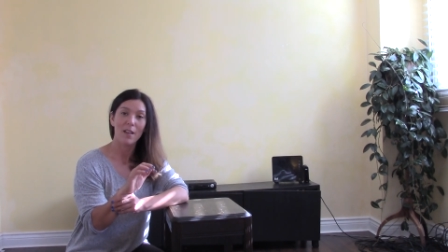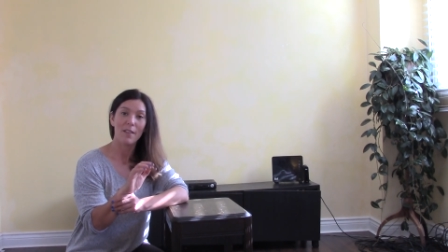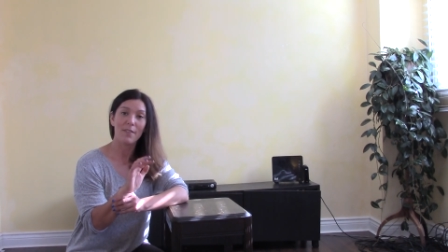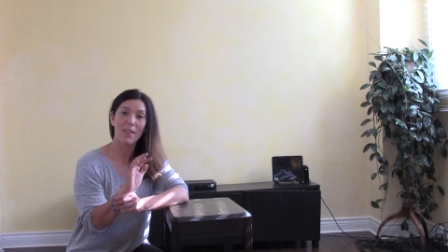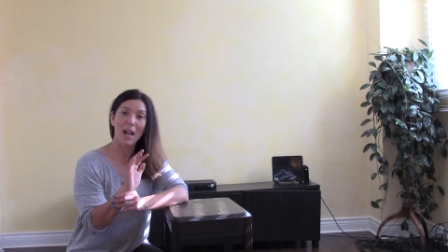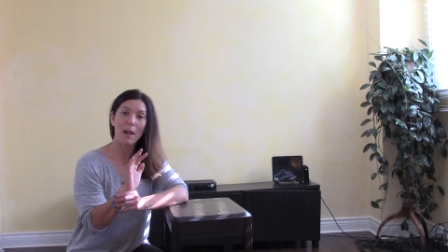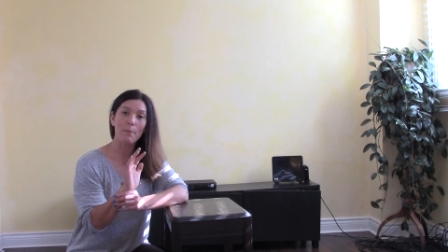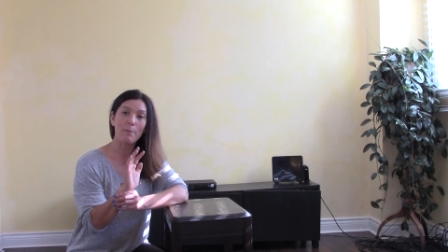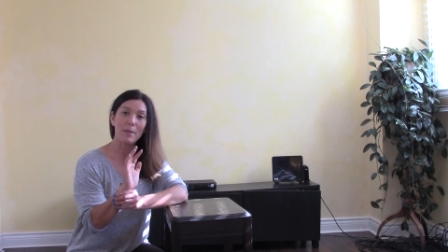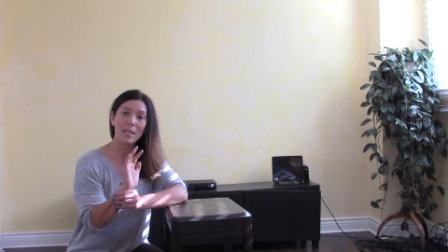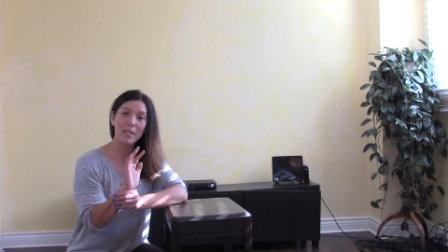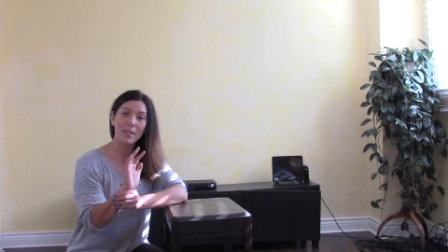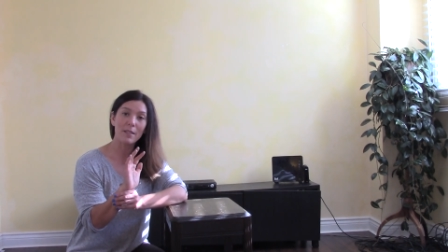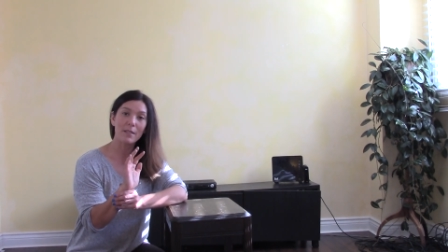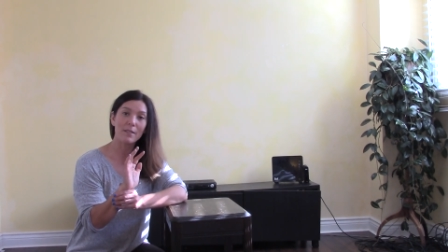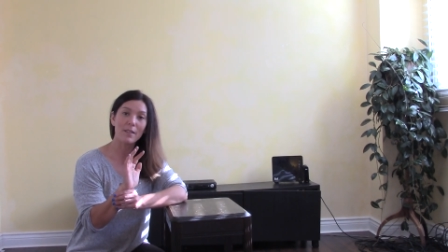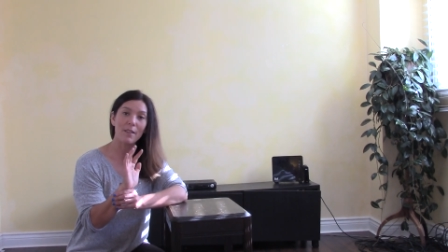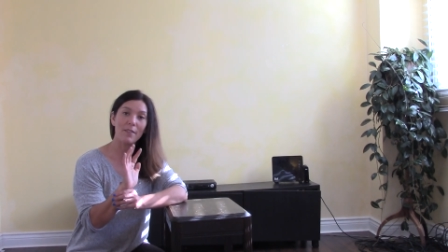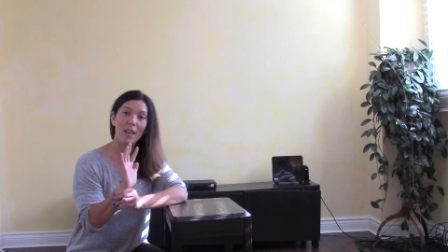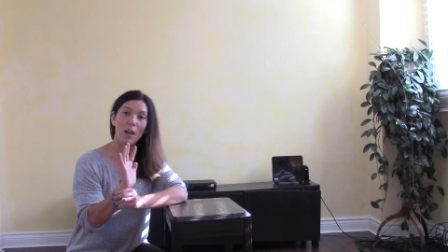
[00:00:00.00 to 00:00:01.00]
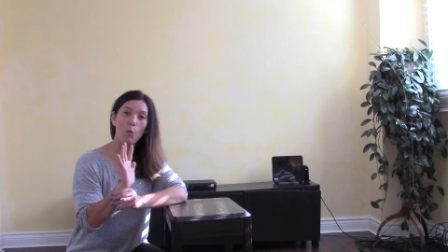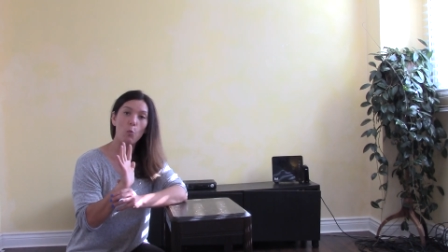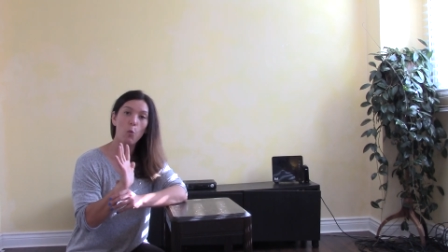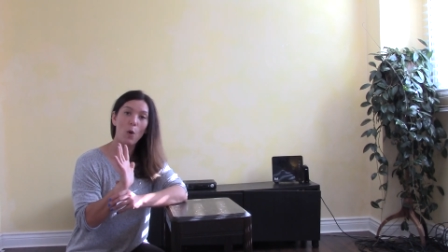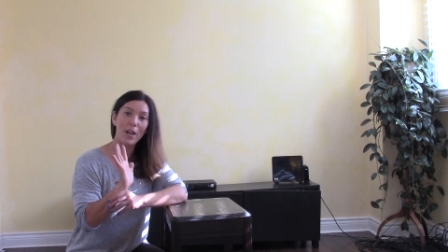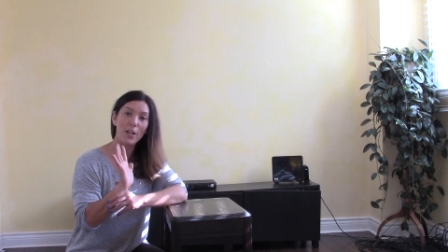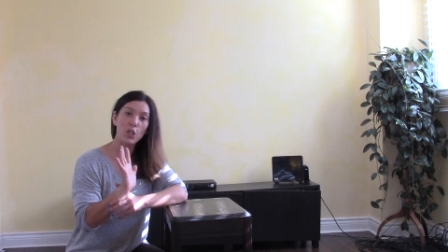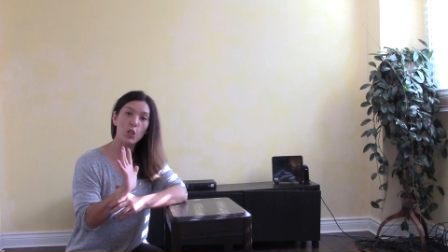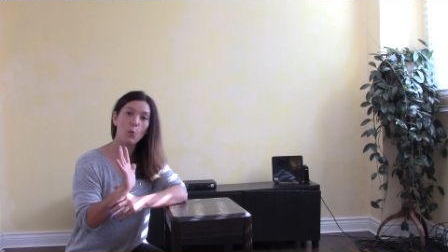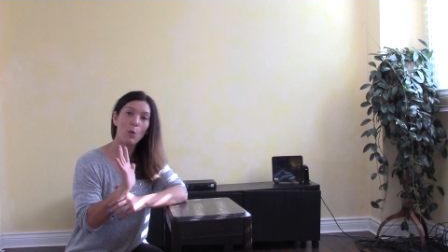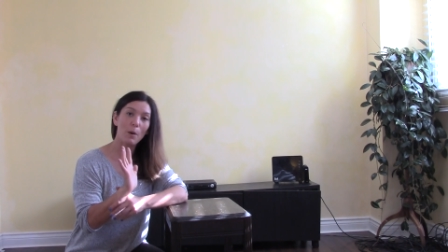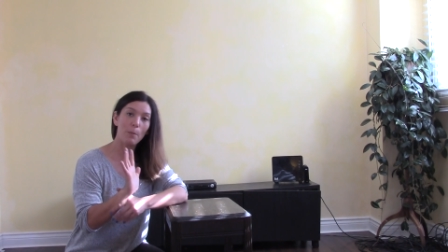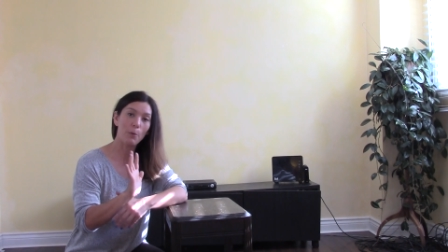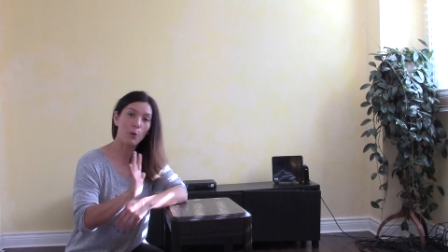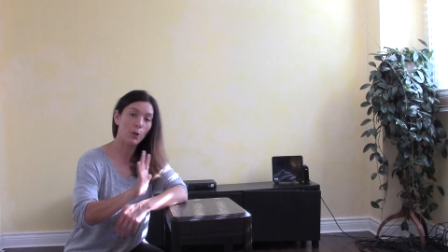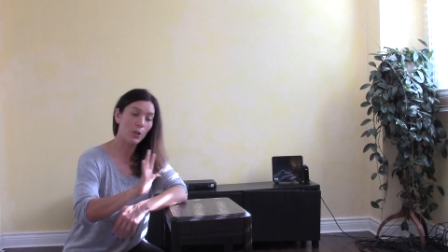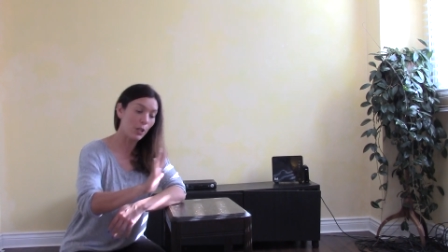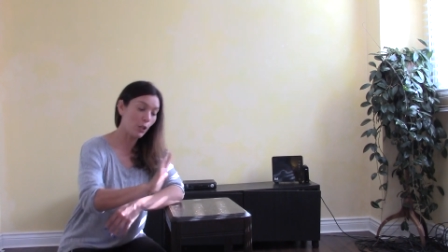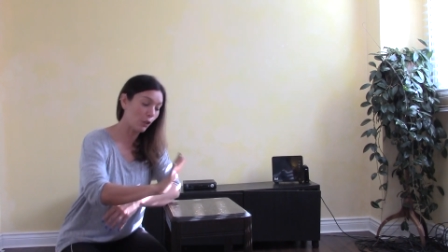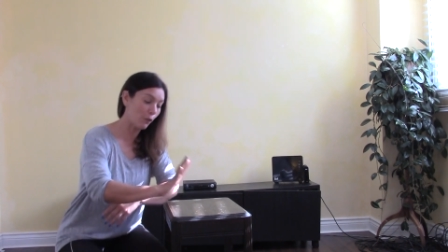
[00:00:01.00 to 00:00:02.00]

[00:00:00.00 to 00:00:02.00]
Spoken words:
That means that when you are putting